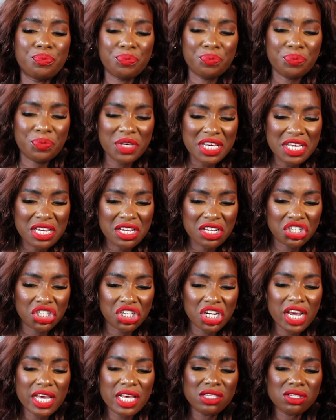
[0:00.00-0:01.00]
peach.
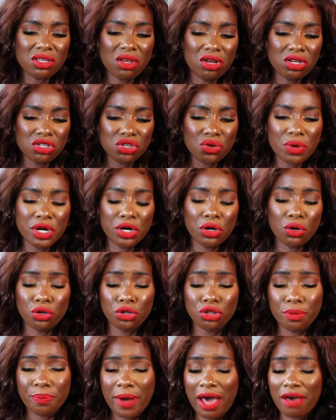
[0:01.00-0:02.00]
It's also an
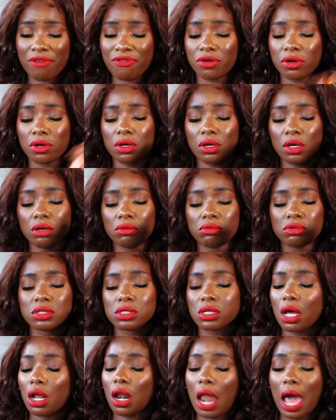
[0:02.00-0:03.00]
older parfum. It was
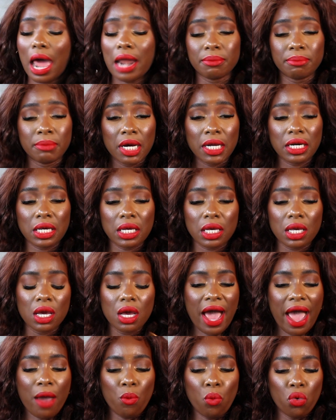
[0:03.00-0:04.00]
a lot of money.
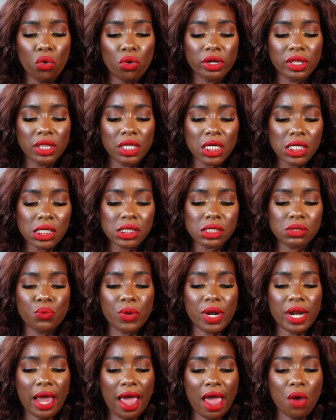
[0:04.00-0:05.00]
I wore this
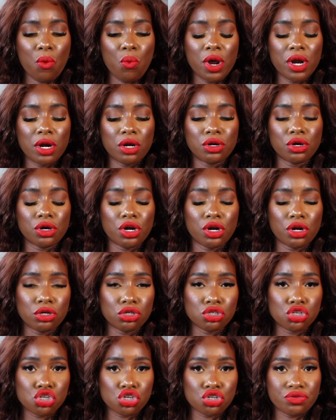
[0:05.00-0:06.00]
when I went on a
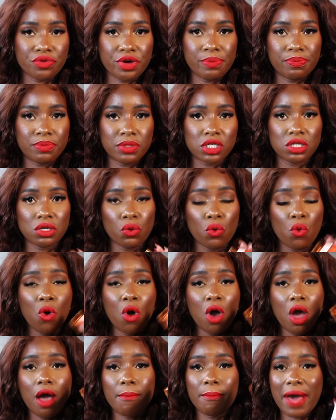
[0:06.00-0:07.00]
girls trip to
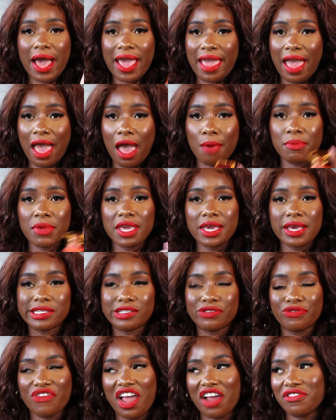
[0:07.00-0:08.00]
Miami.
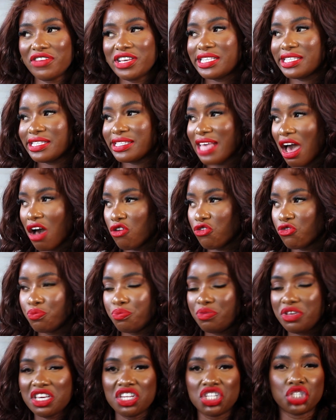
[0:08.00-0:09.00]
It's very South
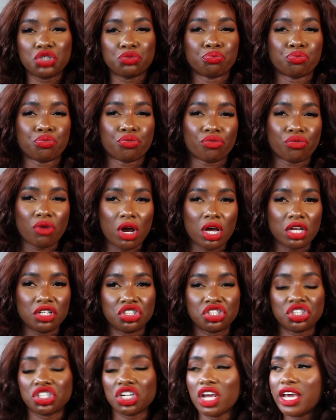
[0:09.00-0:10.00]
Beach
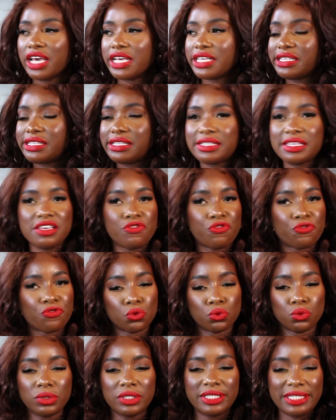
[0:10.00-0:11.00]
brunch,
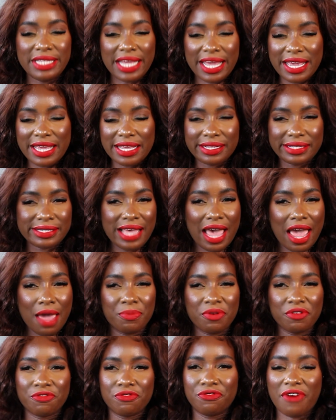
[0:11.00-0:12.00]
seafood date
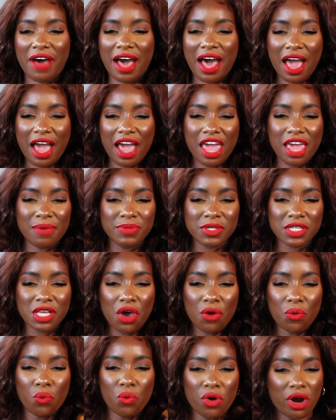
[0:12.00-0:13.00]
type of vibes.
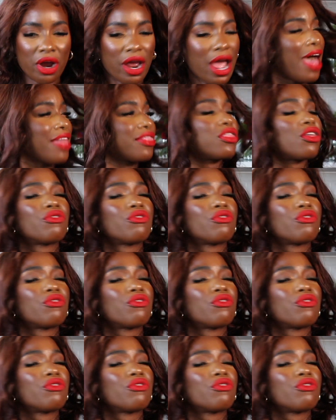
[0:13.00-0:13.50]
We're at the